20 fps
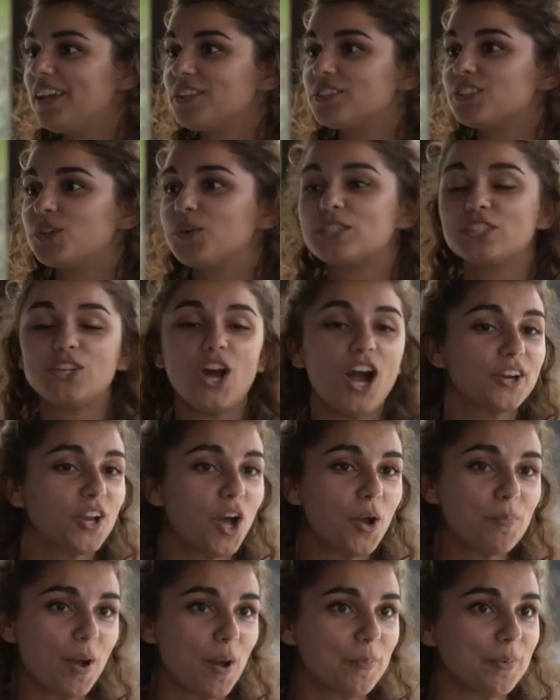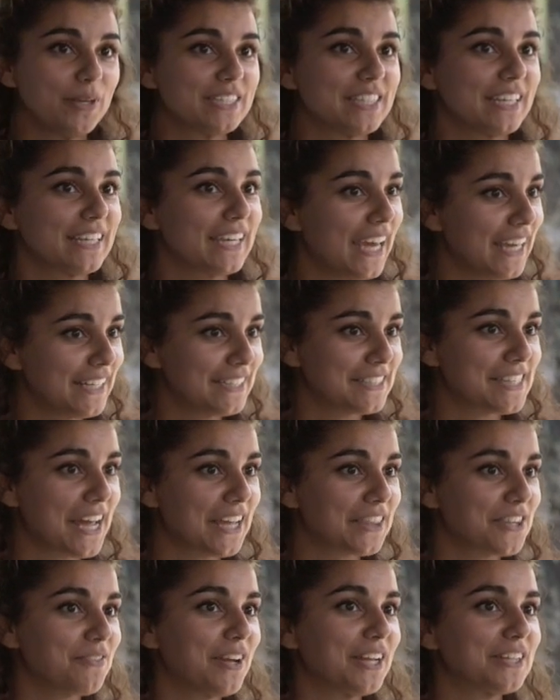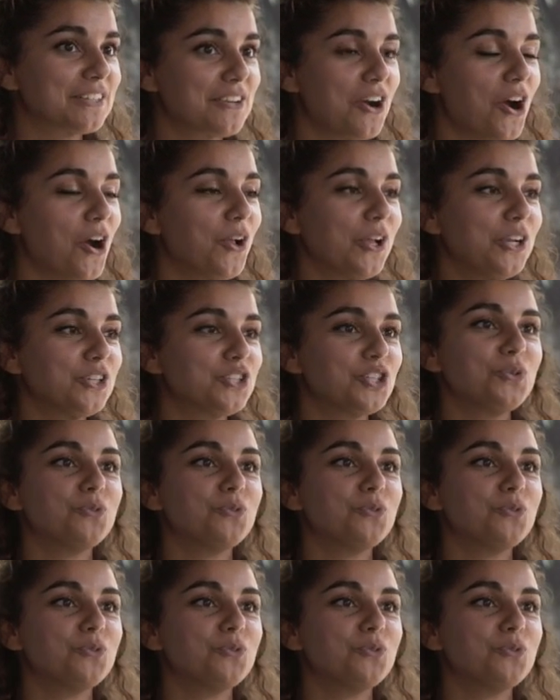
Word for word: So it's not all puppies and kittens at the vet college.